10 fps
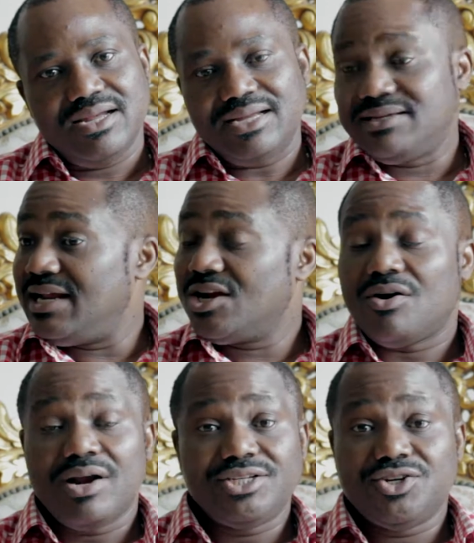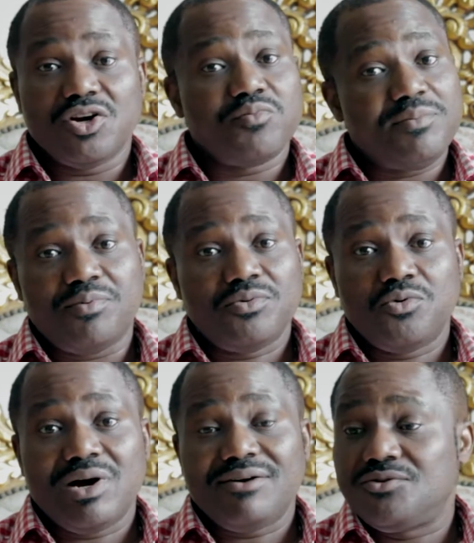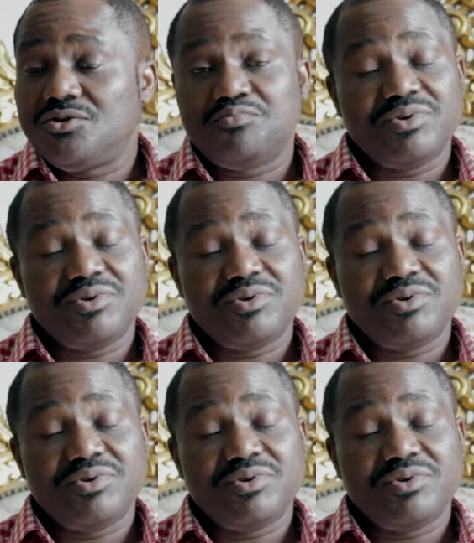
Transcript: and then encourage young people who have good